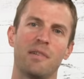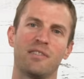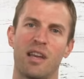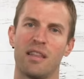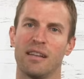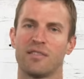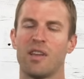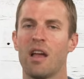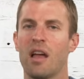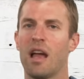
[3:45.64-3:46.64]
Let me say this.
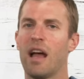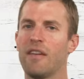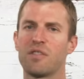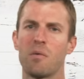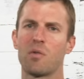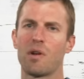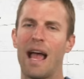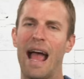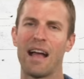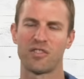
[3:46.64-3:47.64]
If someone were
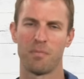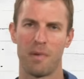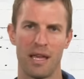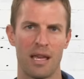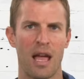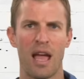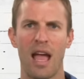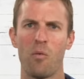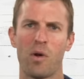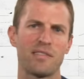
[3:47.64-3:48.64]
to ask me,
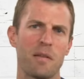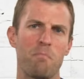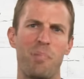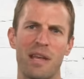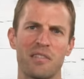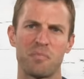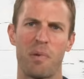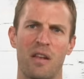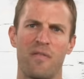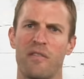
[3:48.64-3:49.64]
hey, what is the biggest
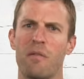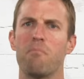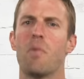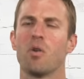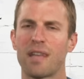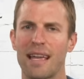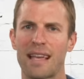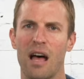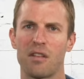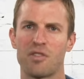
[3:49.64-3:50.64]
benefit of a
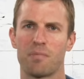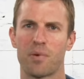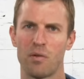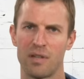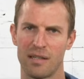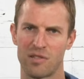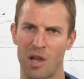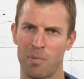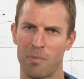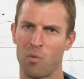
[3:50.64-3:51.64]
multi-collagen protein
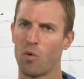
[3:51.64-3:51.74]
supplement?